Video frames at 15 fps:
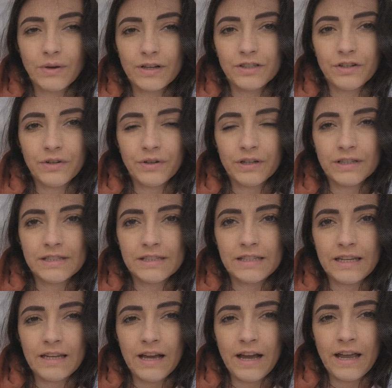as you could
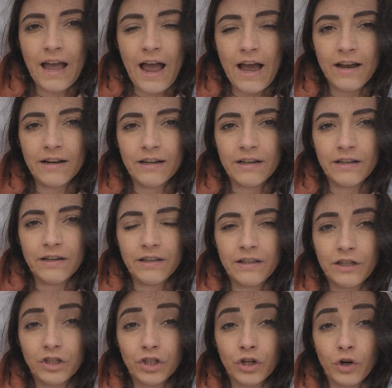see, I added
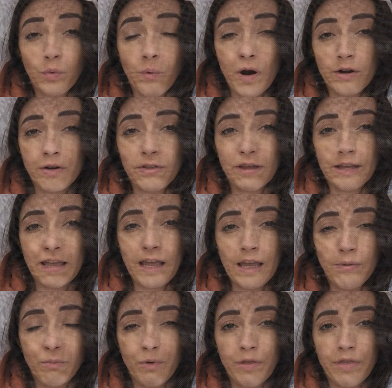the sugar water that
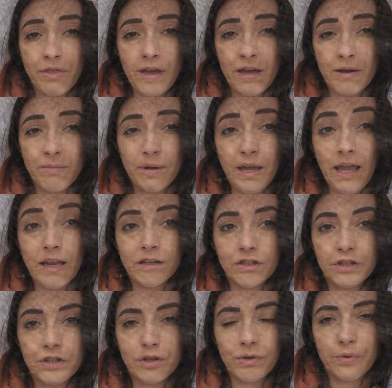came with them
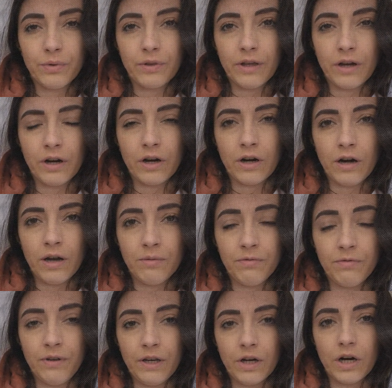into their
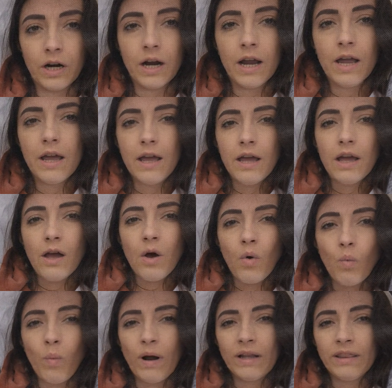feeder.
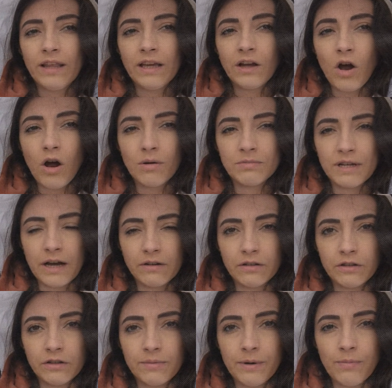When they calm down a
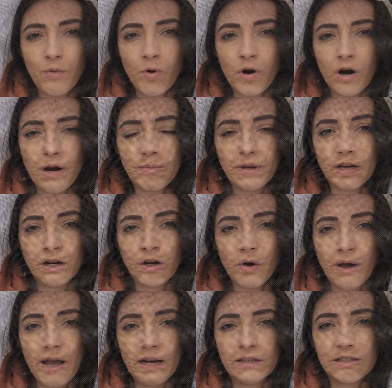little bit more, I'm gonna go
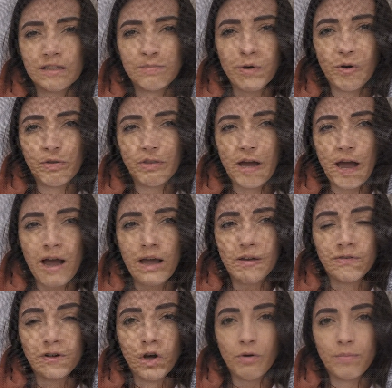ahead and smoke the
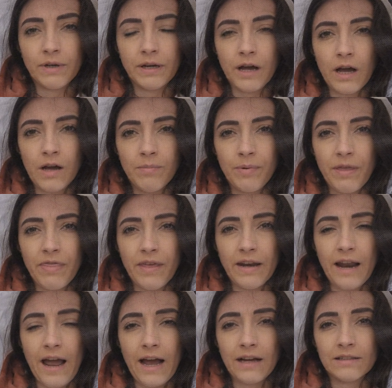hive and open it up, and then
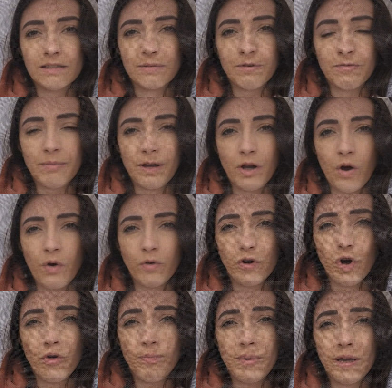add some of my own
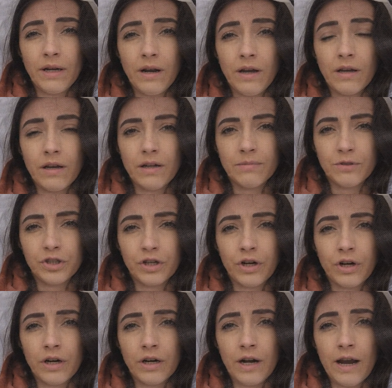homemade
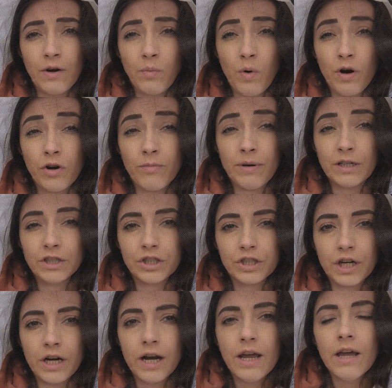sugar and water
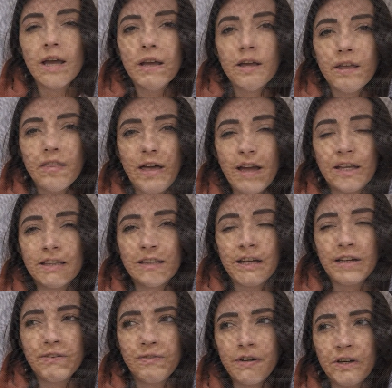mixture. That
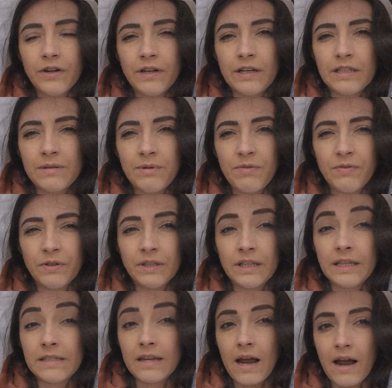inline feeder needs to be filled at
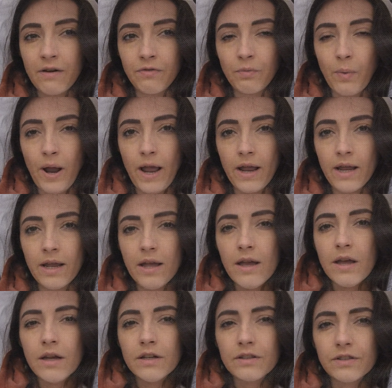least halfway.
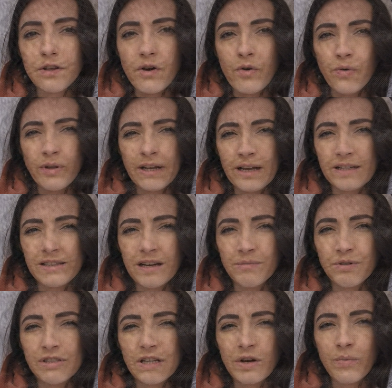So like I said, I'm
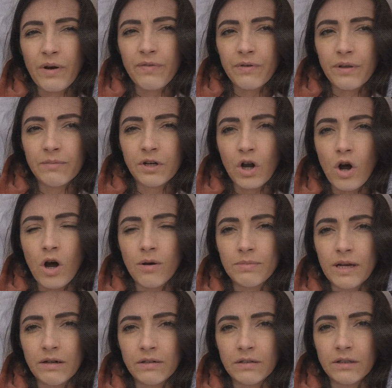just gonna wait for them to calm
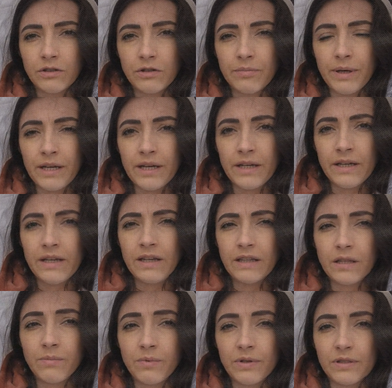down a little bit, hit
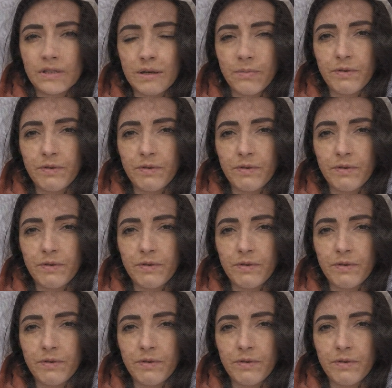them with some